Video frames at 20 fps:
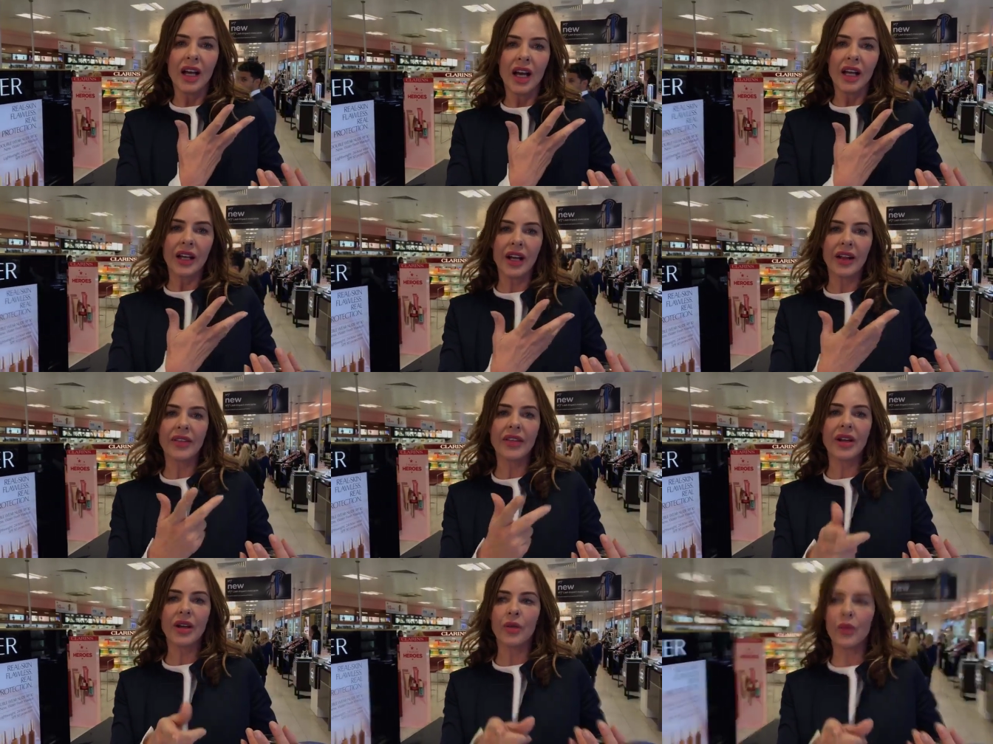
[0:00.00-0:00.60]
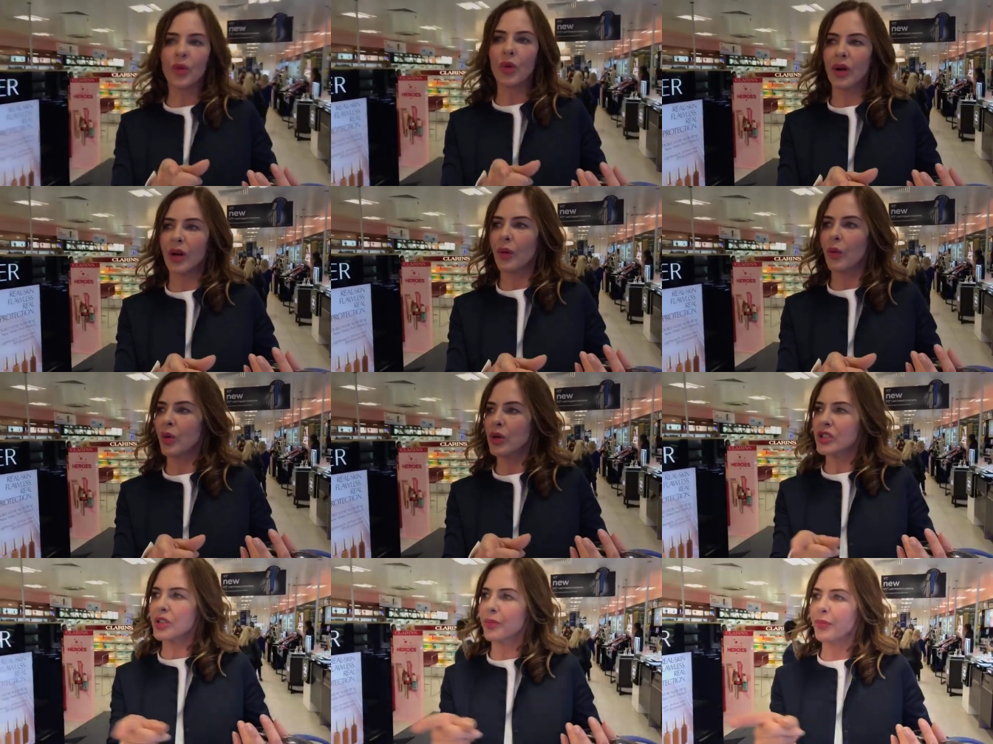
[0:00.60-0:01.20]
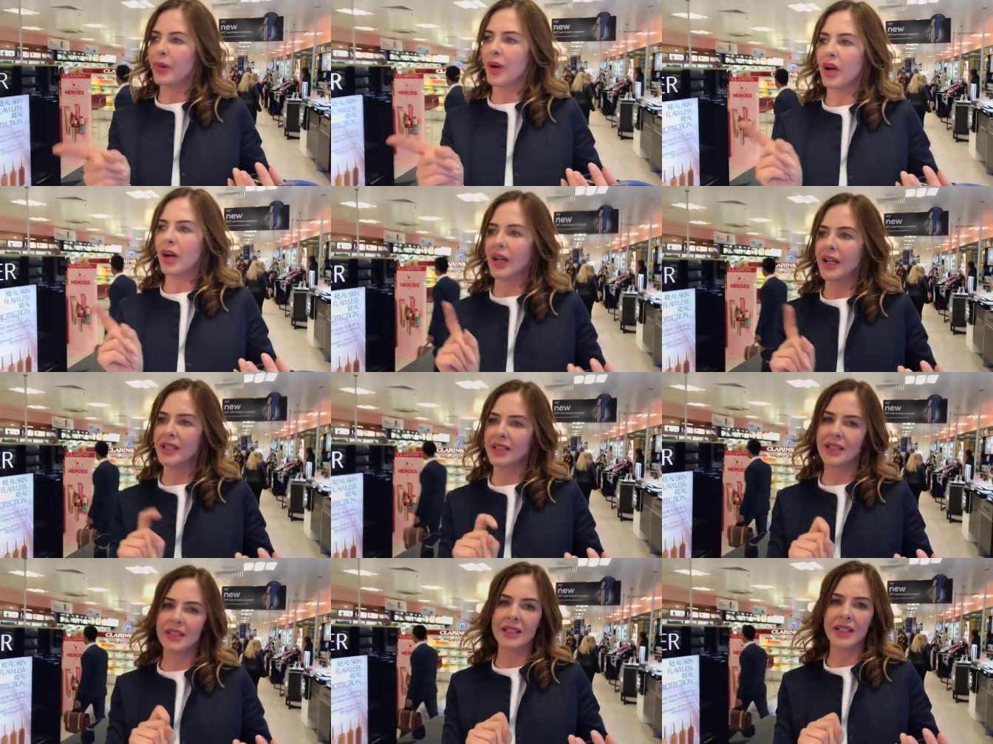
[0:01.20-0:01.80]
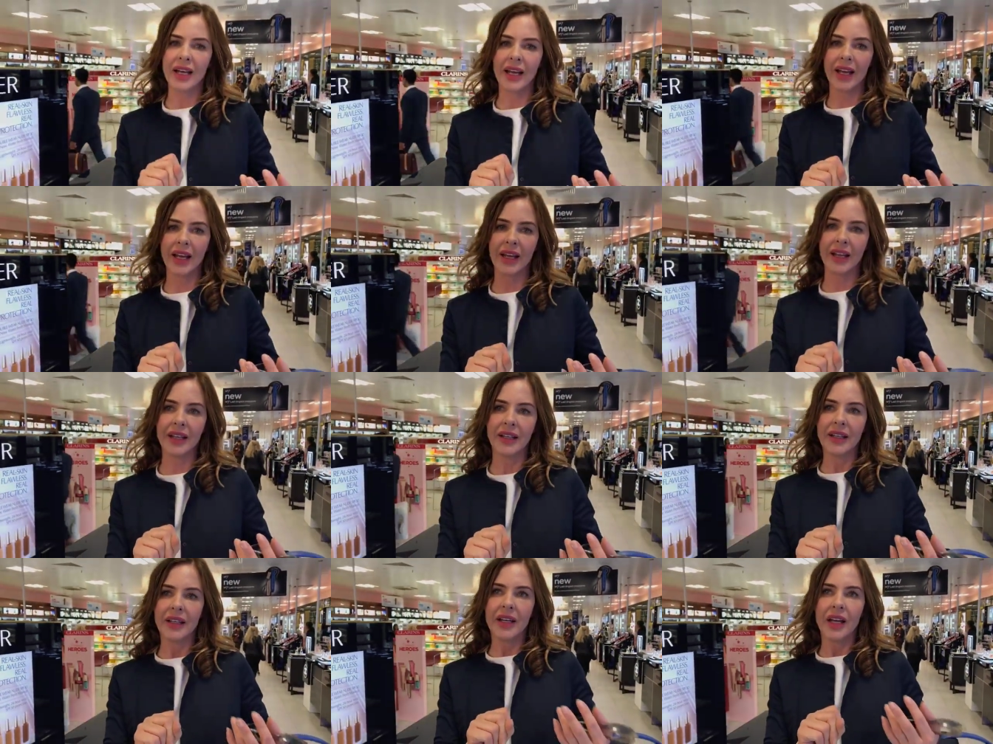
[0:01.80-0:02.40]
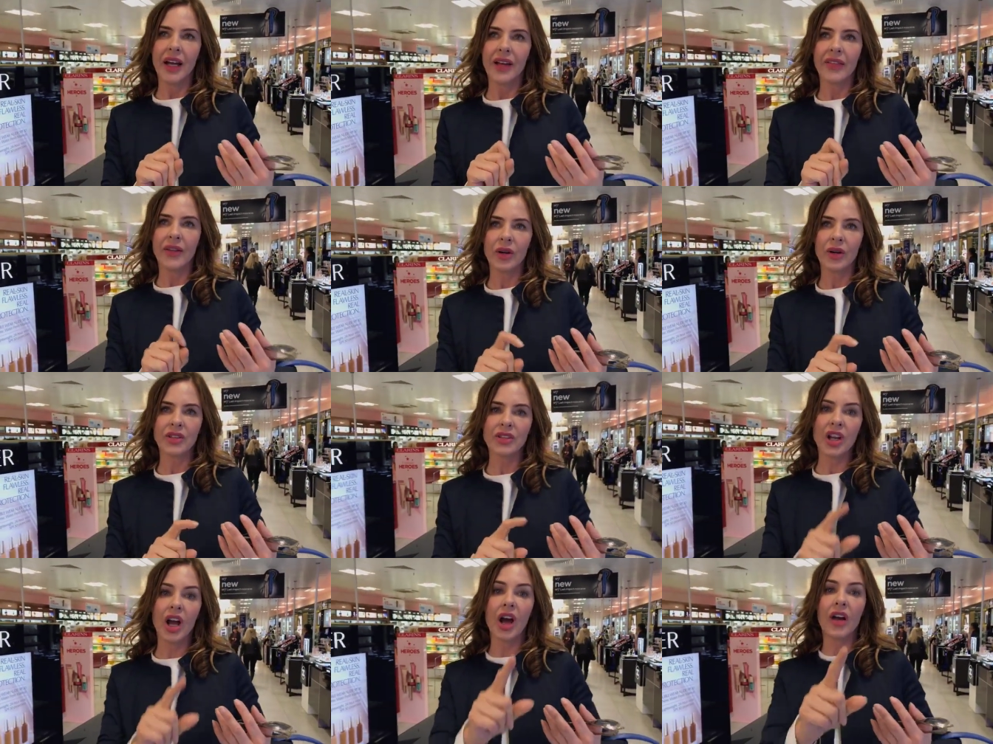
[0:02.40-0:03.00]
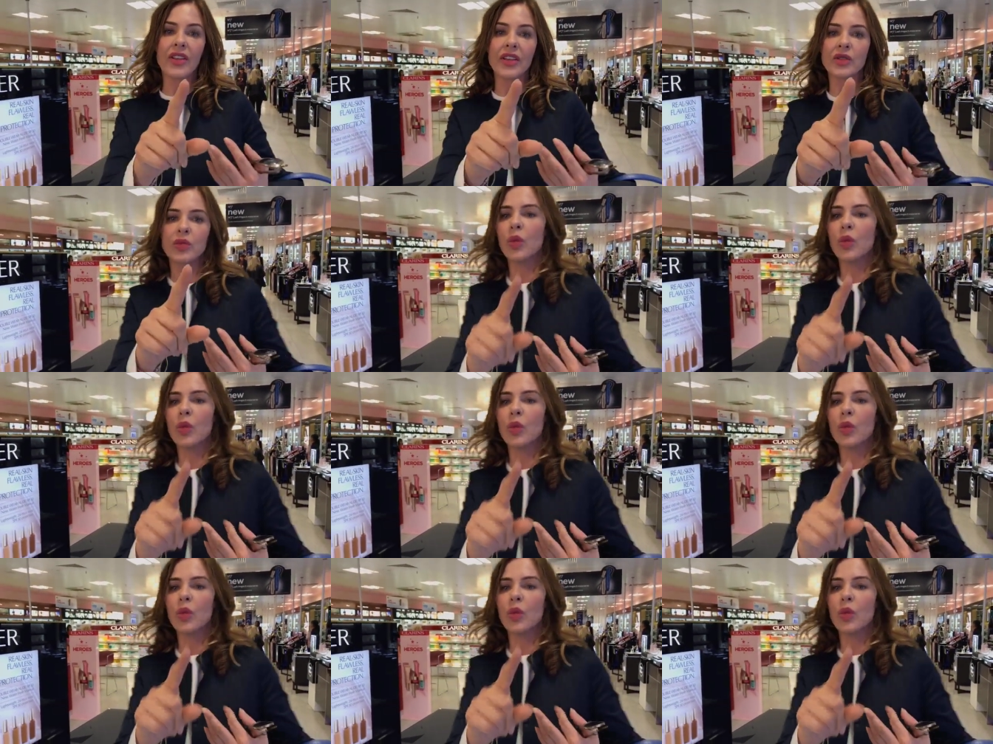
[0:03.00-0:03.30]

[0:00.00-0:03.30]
And I think what I want to buy today, and there are, oh, there's